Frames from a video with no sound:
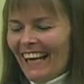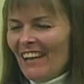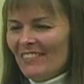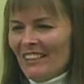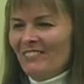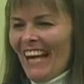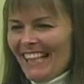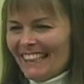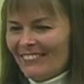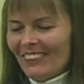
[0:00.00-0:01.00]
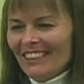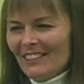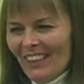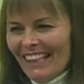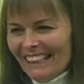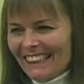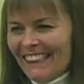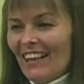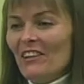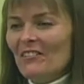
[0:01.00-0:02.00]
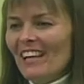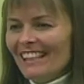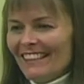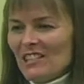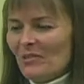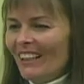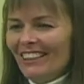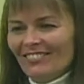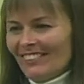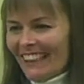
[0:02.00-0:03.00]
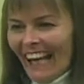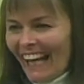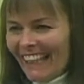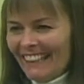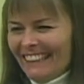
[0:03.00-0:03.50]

I'm going to make it. What are you making? You're making this wonderful cake.